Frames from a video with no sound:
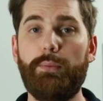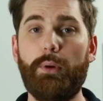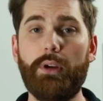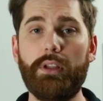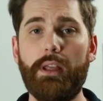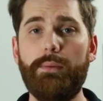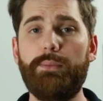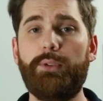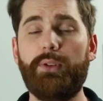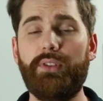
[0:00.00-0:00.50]
Smoke
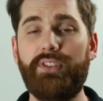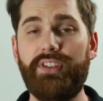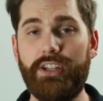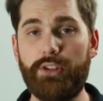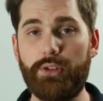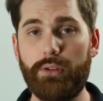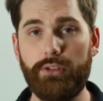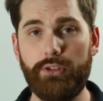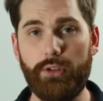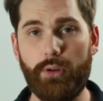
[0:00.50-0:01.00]
alarms are
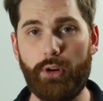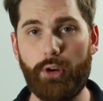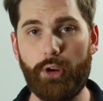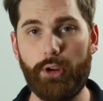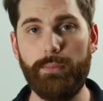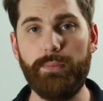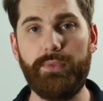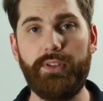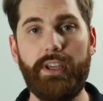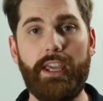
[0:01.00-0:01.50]
essential in your
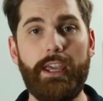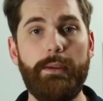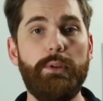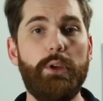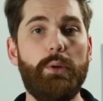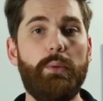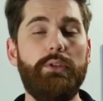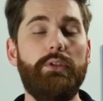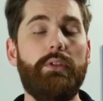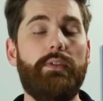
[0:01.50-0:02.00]
home to keep
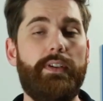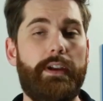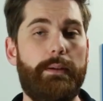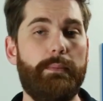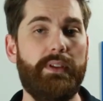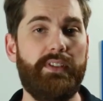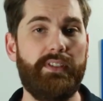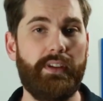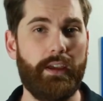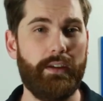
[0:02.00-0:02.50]
you and your
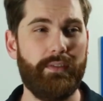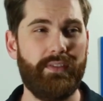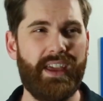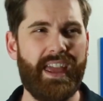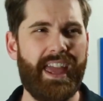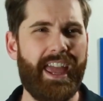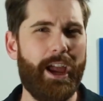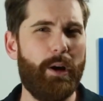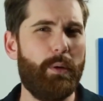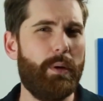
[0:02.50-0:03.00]
family safe.
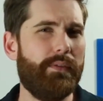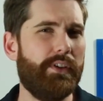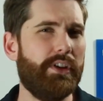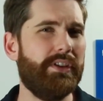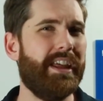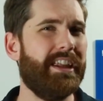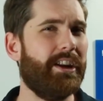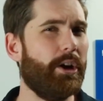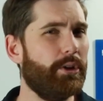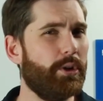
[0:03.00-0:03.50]
However,
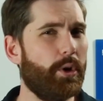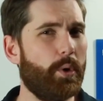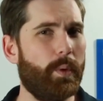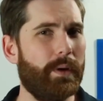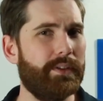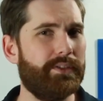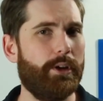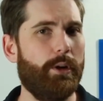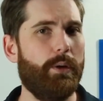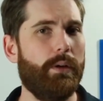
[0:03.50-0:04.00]
they don't
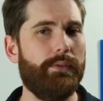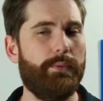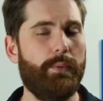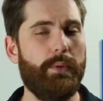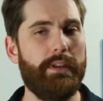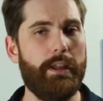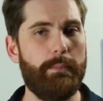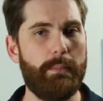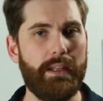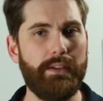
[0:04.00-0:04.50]
always go off
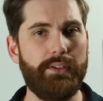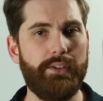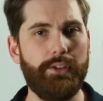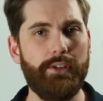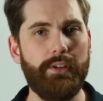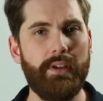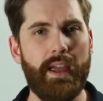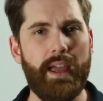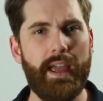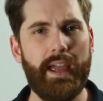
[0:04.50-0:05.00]
when they're meant
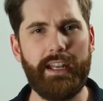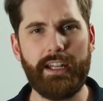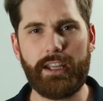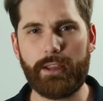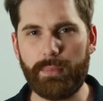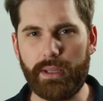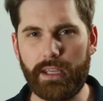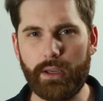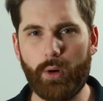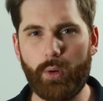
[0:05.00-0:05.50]
to, and it
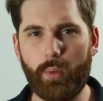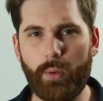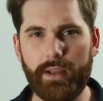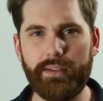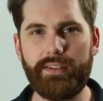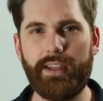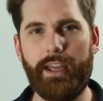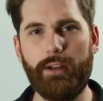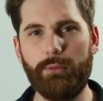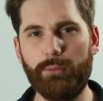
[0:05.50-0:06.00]
can be
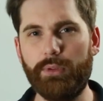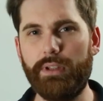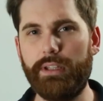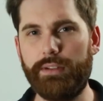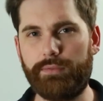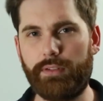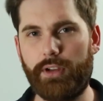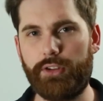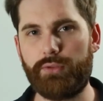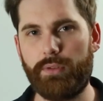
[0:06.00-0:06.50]
always at really
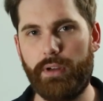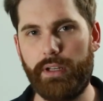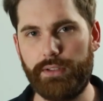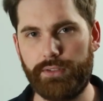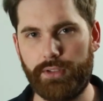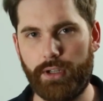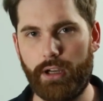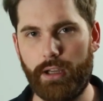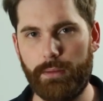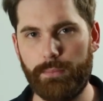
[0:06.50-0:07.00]
frustrating
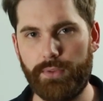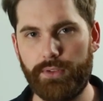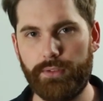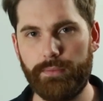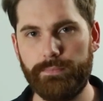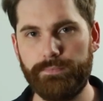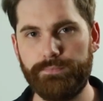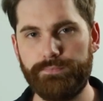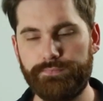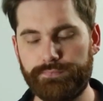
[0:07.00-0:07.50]
times.
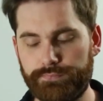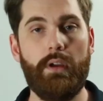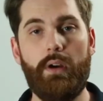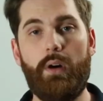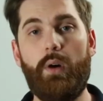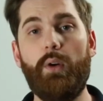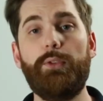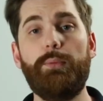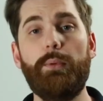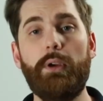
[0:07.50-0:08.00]

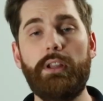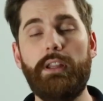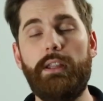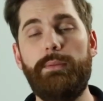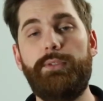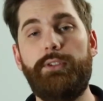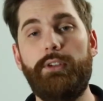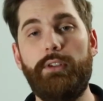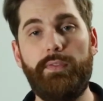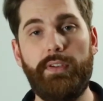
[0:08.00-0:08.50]
All smoke
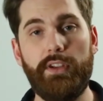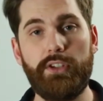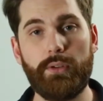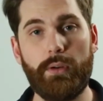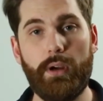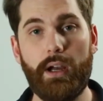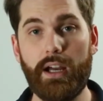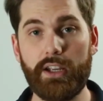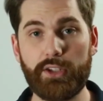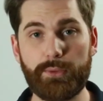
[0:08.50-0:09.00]
alarms do feature
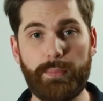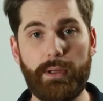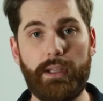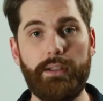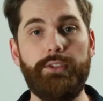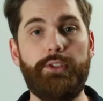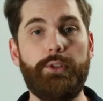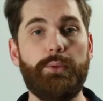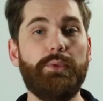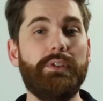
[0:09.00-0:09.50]
a hush
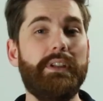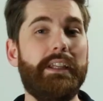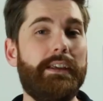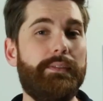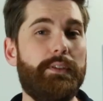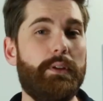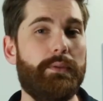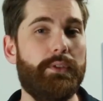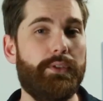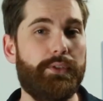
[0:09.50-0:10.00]
button to
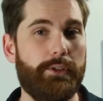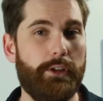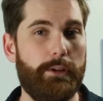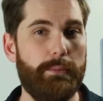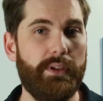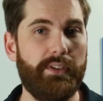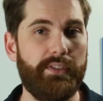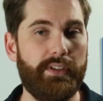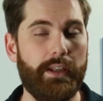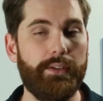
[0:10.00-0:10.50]
relieve you of the
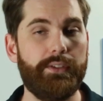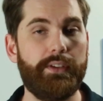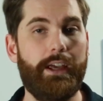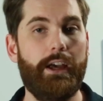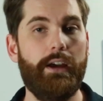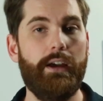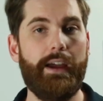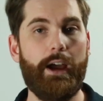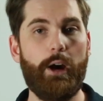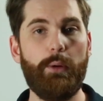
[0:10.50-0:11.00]
screaming sounds to
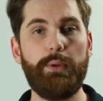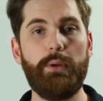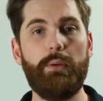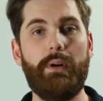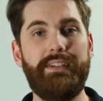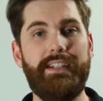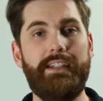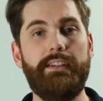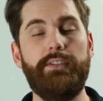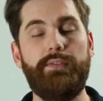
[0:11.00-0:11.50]
help you
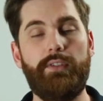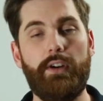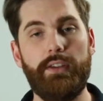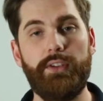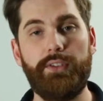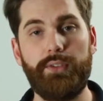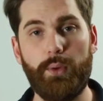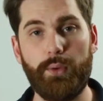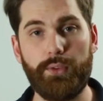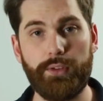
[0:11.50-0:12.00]
identify
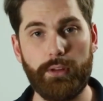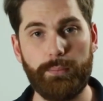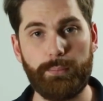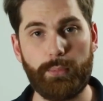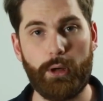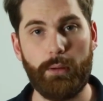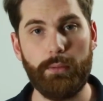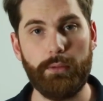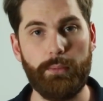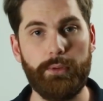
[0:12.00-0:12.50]
the source of the
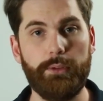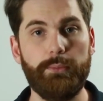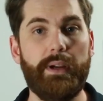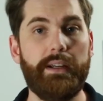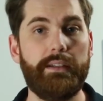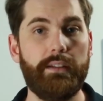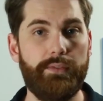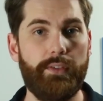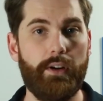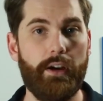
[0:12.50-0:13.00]
problem and
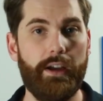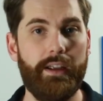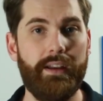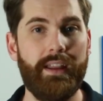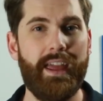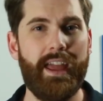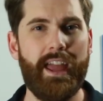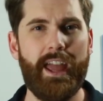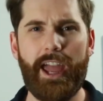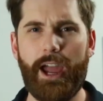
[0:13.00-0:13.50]
rectify it.
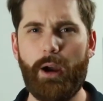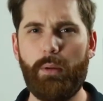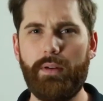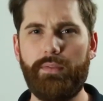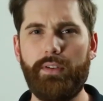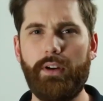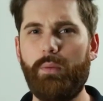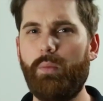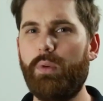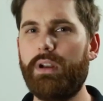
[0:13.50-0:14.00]

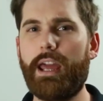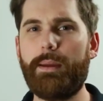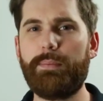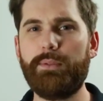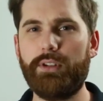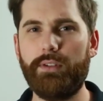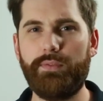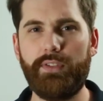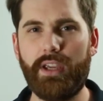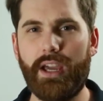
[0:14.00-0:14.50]
However, what
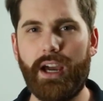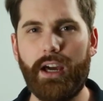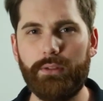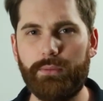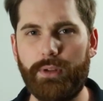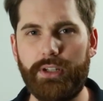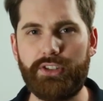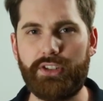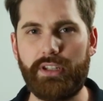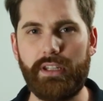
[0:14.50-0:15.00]
happens if you can't
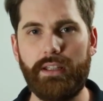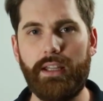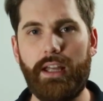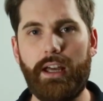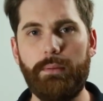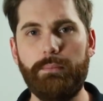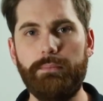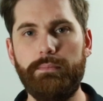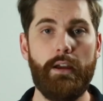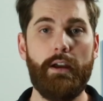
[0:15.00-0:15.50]
reach the
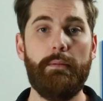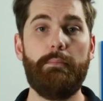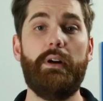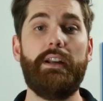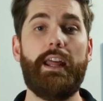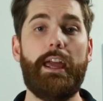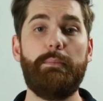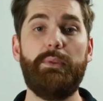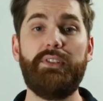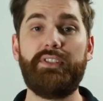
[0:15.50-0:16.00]
alarm? My
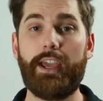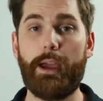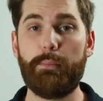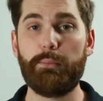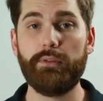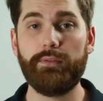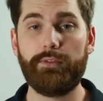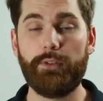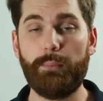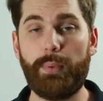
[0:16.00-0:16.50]
name is
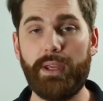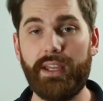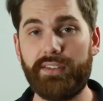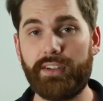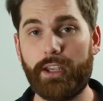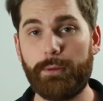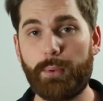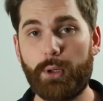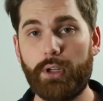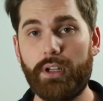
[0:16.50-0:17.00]
Cameron from
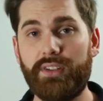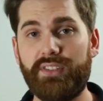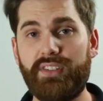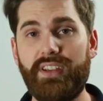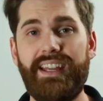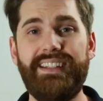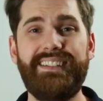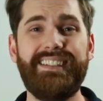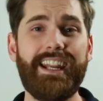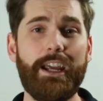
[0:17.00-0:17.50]
PSA Products,
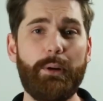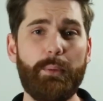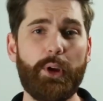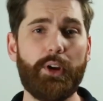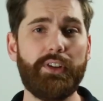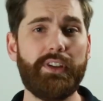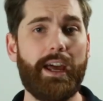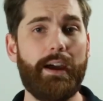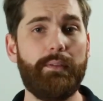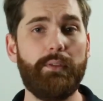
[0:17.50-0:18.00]
and today we're
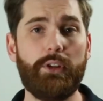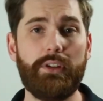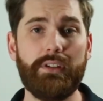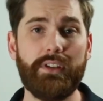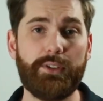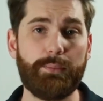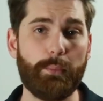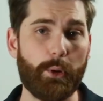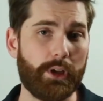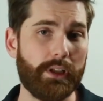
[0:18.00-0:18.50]
going to have a look at
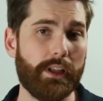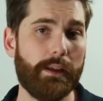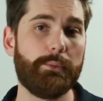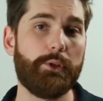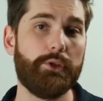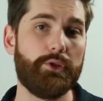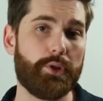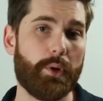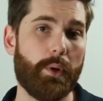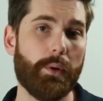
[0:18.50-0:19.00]
the smoke alarm
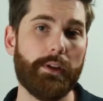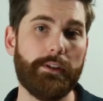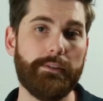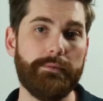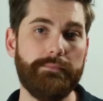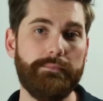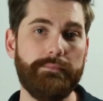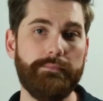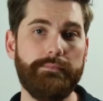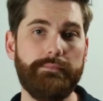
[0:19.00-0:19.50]
controller.
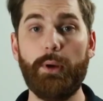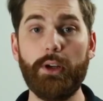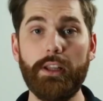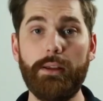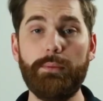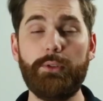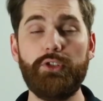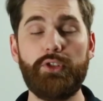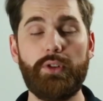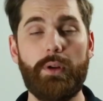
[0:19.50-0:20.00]
Smoke
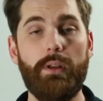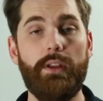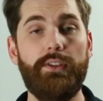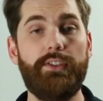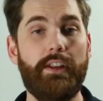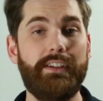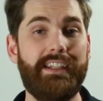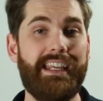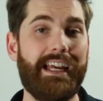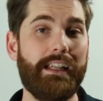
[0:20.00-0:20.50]
alarm controllers
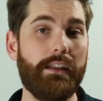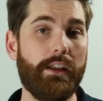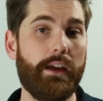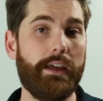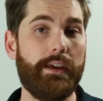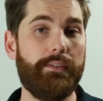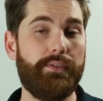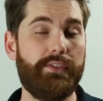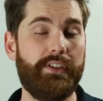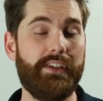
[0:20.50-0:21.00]
like the
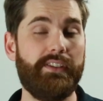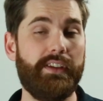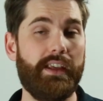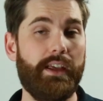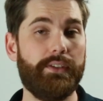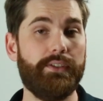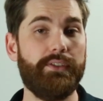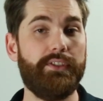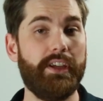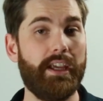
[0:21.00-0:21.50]

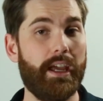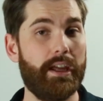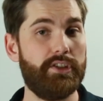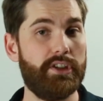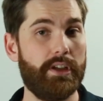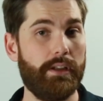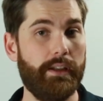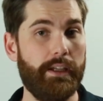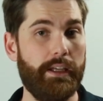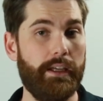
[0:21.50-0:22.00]
LIF6000
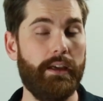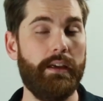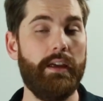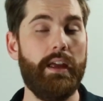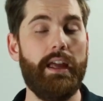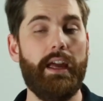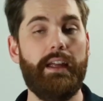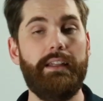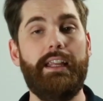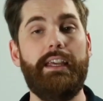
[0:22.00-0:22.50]
THL here
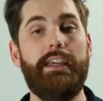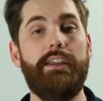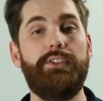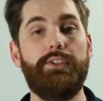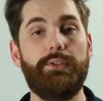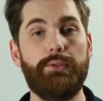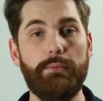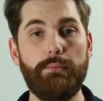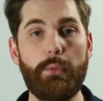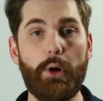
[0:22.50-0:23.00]
allow you
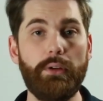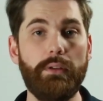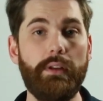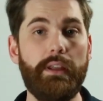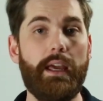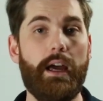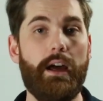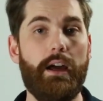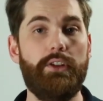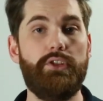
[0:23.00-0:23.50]
to
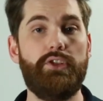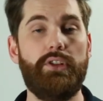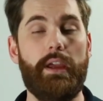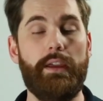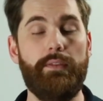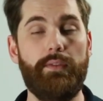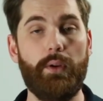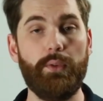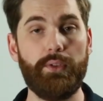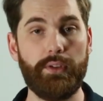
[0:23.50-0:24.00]
remotely hush
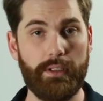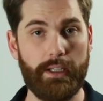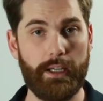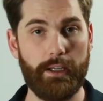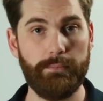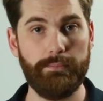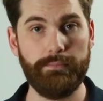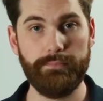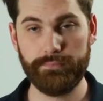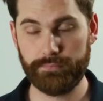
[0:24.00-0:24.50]
a false
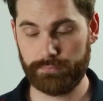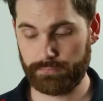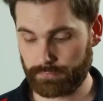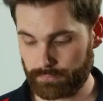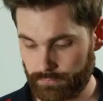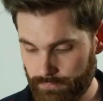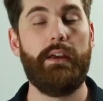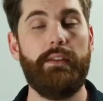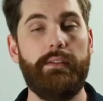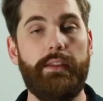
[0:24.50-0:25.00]
alarm.
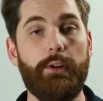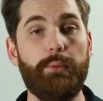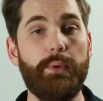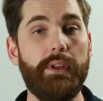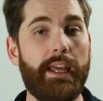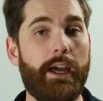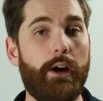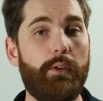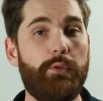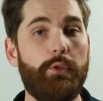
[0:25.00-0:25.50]
They're
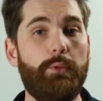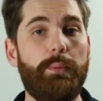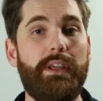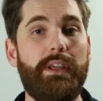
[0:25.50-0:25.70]
really helpful